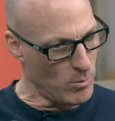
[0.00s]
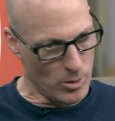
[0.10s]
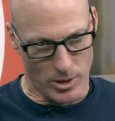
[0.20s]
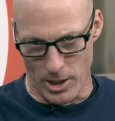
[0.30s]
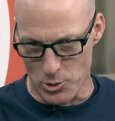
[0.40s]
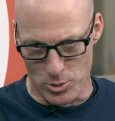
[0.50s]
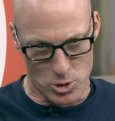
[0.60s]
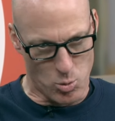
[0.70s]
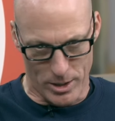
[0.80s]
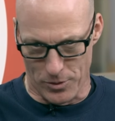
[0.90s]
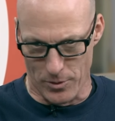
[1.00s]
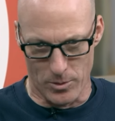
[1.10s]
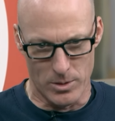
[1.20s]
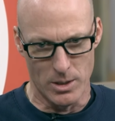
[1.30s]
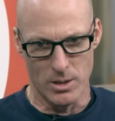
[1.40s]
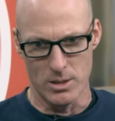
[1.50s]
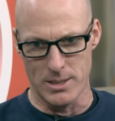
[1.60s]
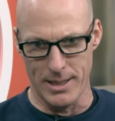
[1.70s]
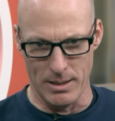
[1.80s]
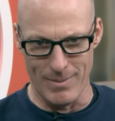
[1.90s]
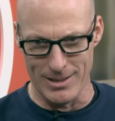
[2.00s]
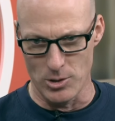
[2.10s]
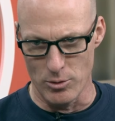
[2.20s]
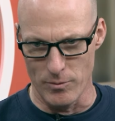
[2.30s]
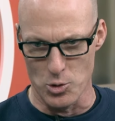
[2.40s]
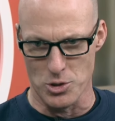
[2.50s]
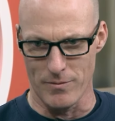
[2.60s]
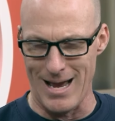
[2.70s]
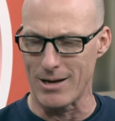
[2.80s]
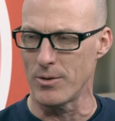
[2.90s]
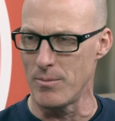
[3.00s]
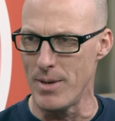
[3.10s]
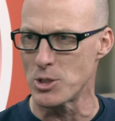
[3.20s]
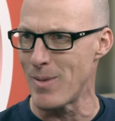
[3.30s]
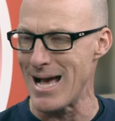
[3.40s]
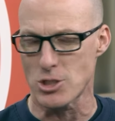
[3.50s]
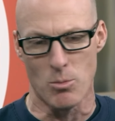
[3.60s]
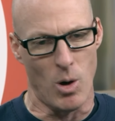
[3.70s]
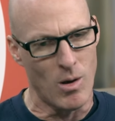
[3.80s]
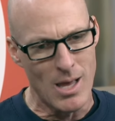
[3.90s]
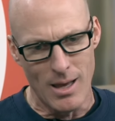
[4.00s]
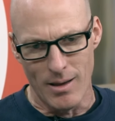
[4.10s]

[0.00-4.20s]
We're the 123rd team at the University of Akron in men's basketball.